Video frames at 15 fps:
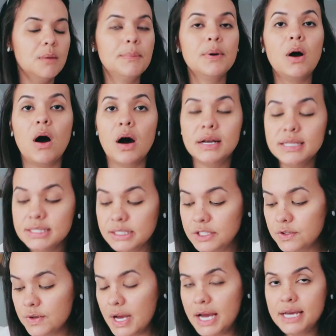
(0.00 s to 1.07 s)
But honestly,
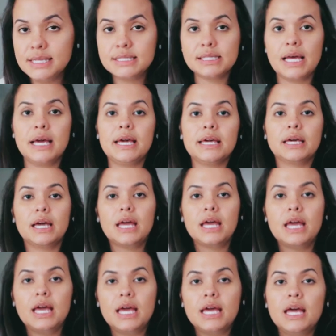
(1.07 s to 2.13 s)
you guys, like,
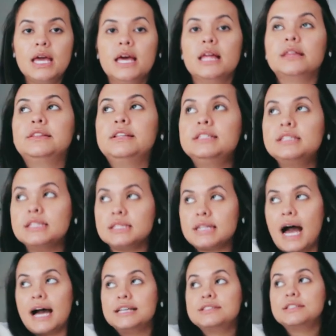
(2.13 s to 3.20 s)
this
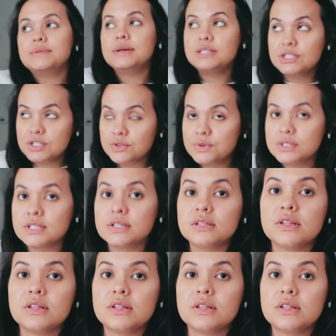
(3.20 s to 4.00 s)
last semester was a